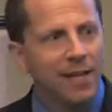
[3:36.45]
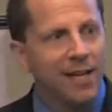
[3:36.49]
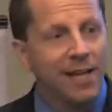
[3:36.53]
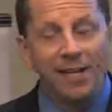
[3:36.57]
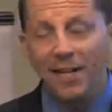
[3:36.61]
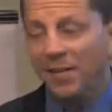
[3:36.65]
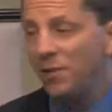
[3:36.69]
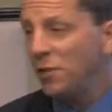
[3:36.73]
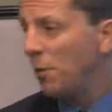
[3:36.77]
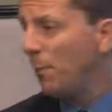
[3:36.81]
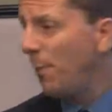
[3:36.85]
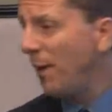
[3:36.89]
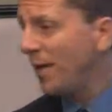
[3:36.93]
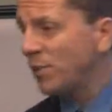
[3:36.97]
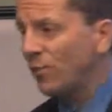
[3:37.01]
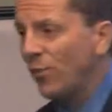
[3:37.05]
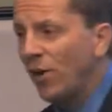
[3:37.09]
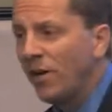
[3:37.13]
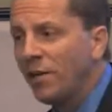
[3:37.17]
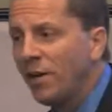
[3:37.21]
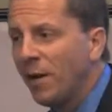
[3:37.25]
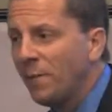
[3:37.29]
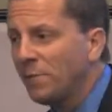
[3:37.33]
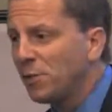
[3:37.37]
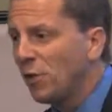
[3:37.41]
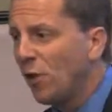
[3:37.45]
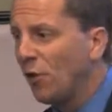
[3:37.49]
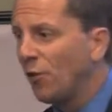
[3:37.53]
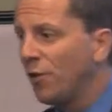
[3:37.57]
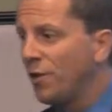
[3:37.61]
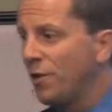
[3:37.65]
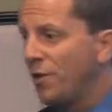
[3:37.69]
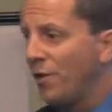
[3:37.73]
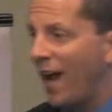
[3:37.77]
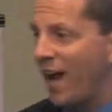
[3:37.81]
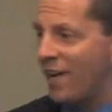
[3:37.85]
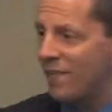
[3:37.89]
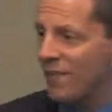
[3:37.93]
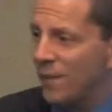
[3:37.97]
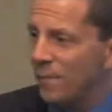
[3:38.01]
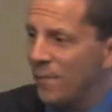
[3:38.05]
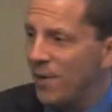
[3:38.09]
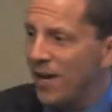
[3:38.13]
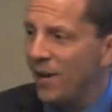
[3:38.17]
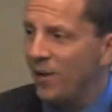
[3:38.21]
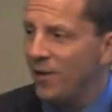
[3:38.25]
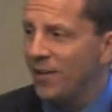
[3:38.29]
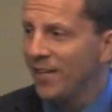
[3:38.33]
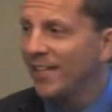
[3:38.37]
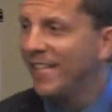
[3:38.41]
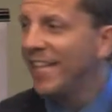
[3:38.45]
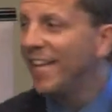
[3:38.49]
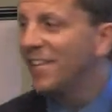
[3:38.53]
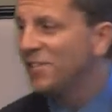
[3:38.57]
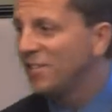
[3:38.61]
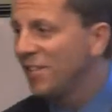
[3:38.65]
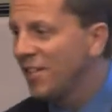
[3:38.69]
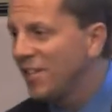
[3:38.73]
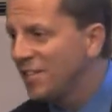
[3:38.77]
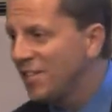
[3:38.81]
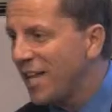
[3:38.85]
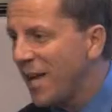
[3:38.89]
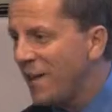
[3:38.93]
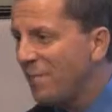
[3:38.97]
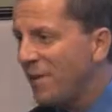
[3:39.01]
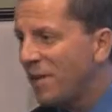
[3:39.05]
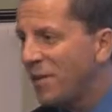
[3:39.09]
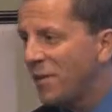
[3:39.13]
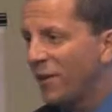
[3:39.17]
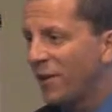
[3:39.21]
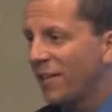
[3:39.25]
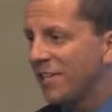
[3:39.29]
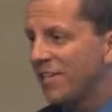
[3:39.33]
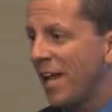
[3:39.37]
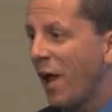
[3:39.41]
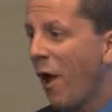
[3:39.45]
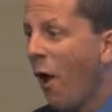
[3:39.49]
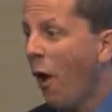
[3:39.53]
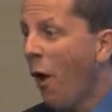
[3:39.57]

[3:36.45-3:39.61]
And then your best friend comes over, and you're having a beer, and he tells you the same thing. You're going to say,